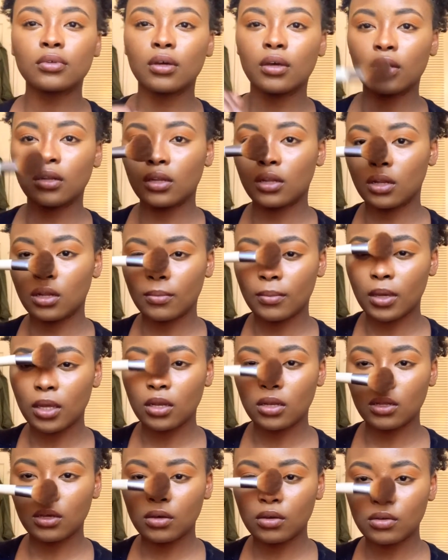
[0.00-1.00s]
And then on my
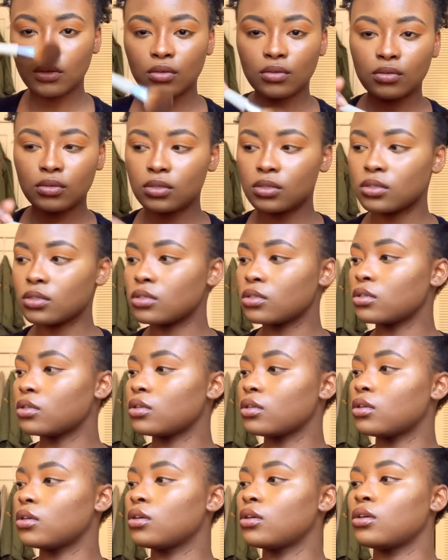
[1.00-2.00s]
nose.
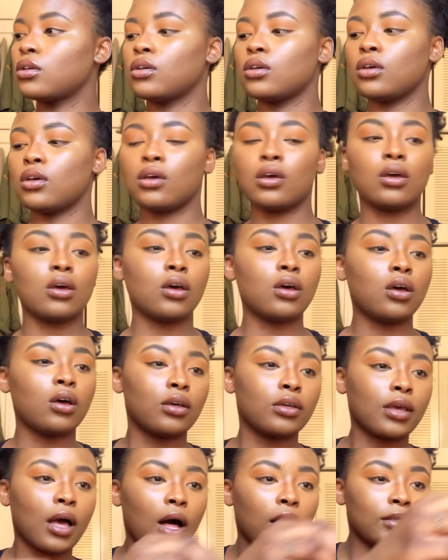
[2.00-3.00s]

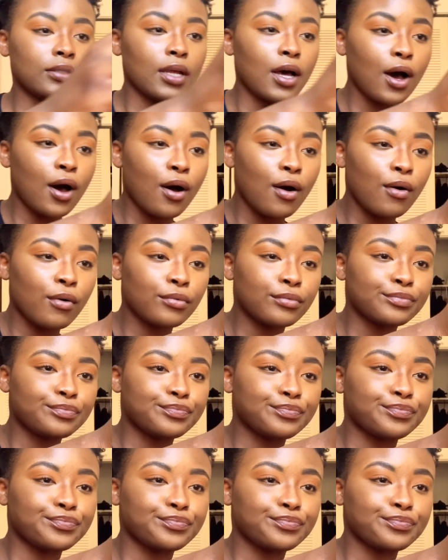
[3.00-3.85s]
Y'all know,